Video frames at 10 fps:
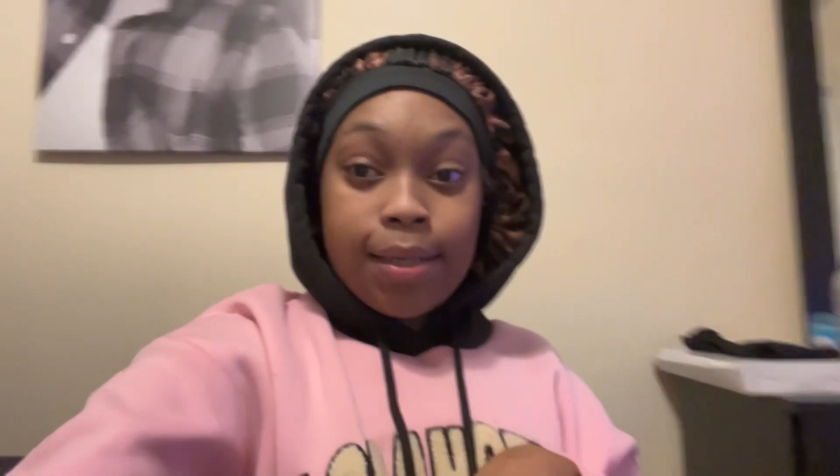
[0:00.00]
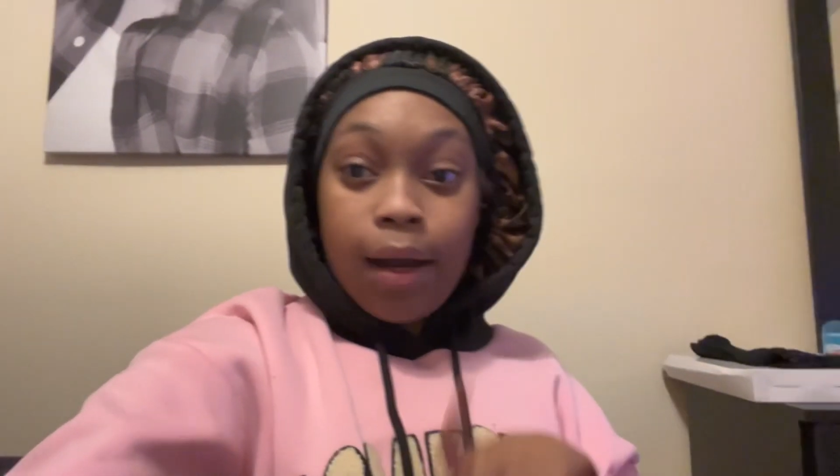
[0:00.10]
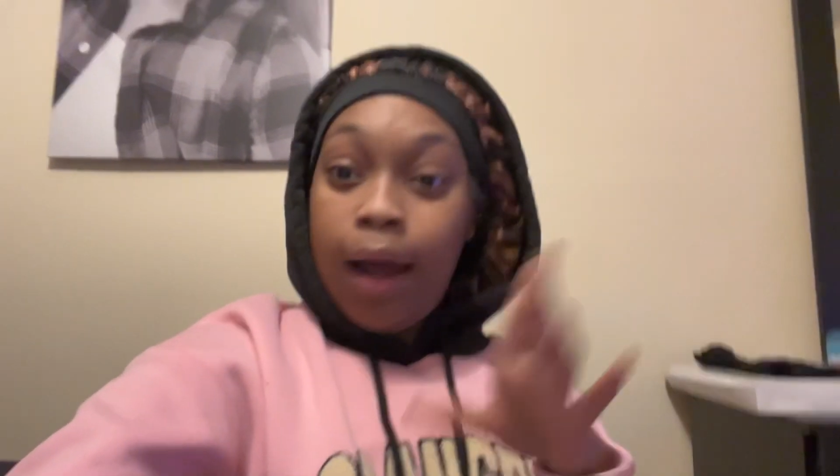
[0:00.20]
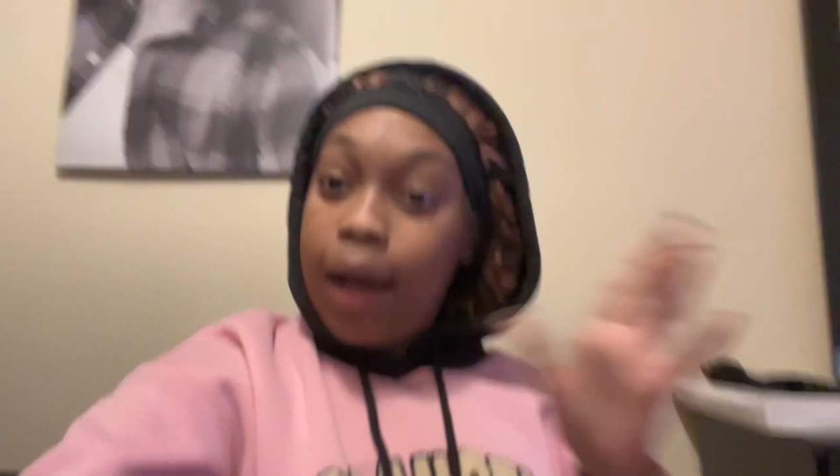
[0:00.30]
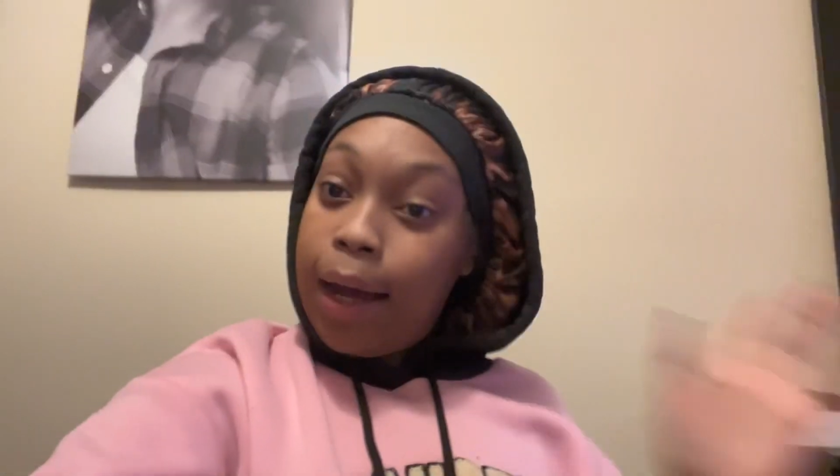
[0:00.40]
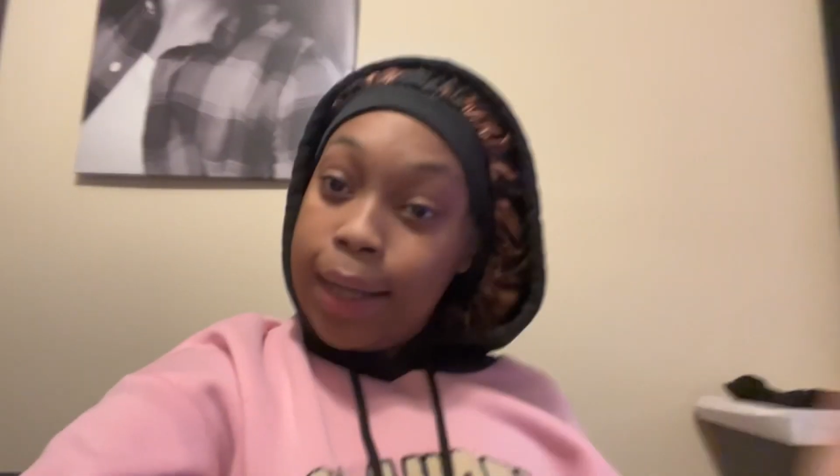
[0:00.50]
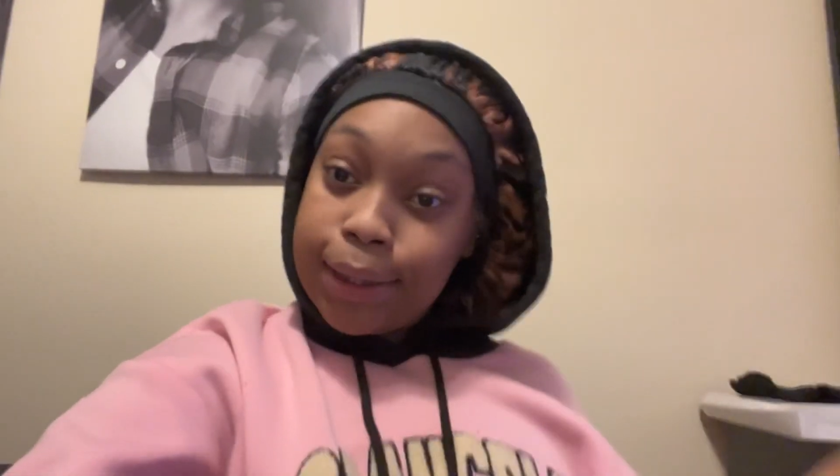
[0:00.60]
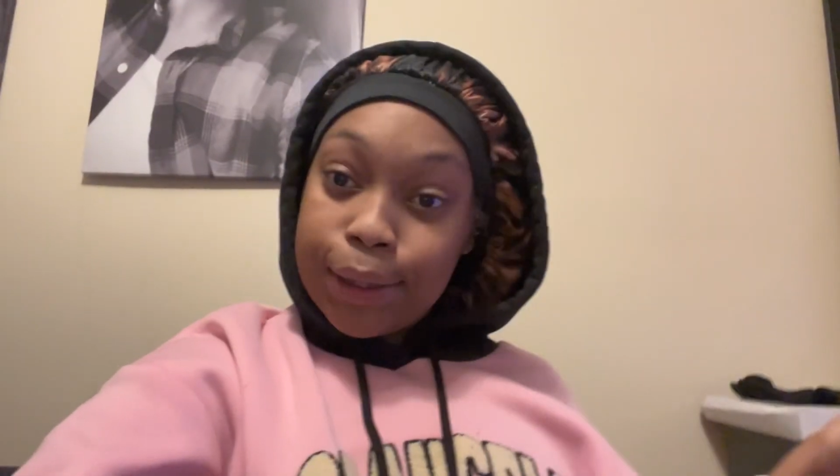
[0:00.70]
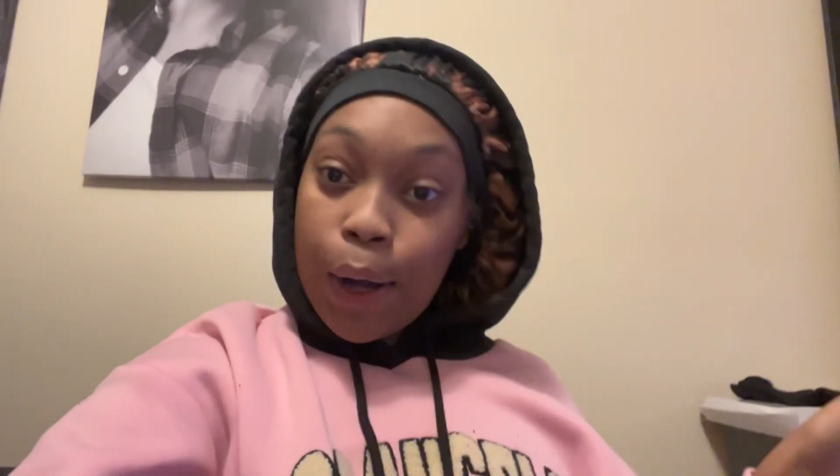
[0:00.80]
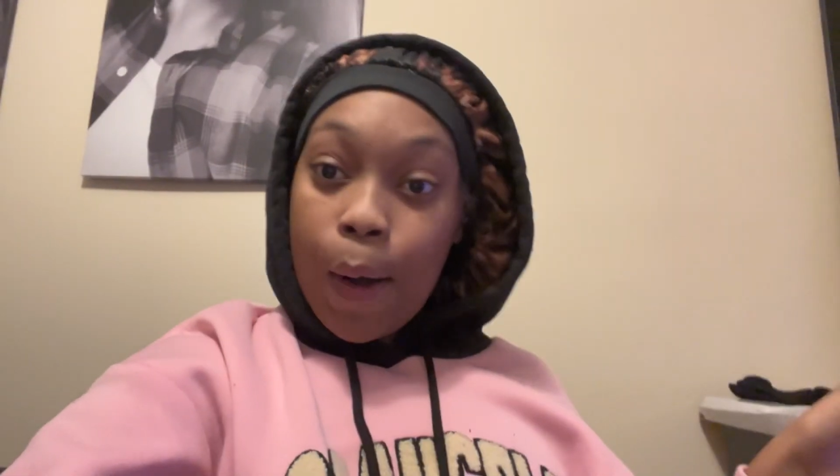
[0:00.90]
to the
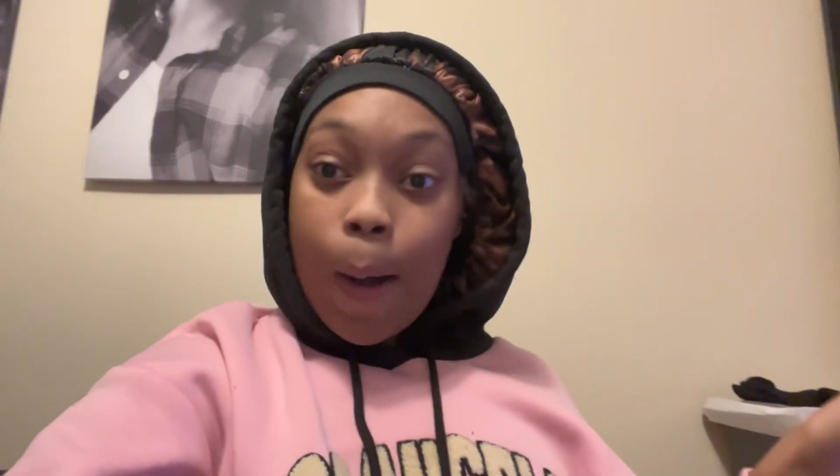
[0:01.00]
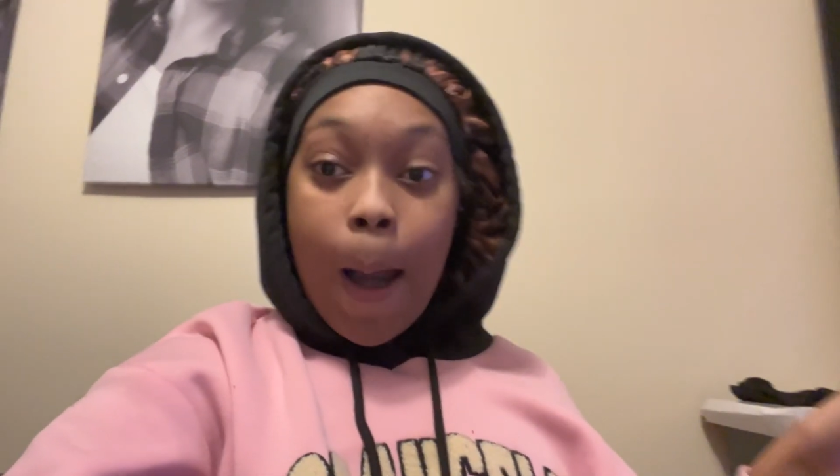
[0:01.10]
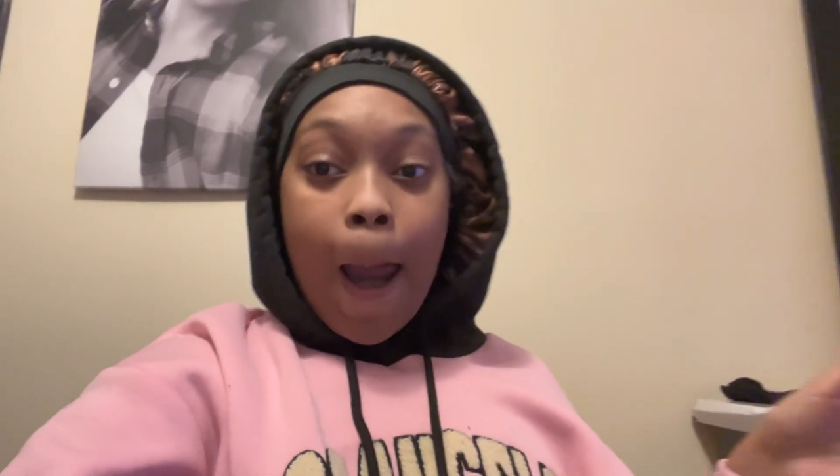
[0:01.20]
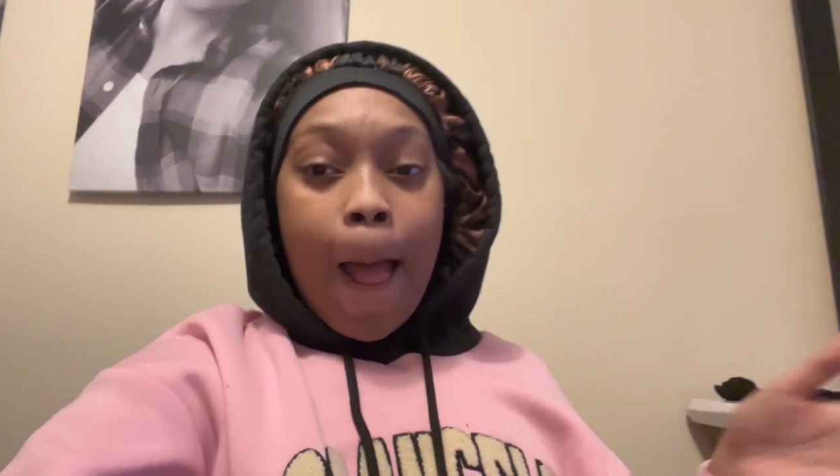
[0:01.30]
concert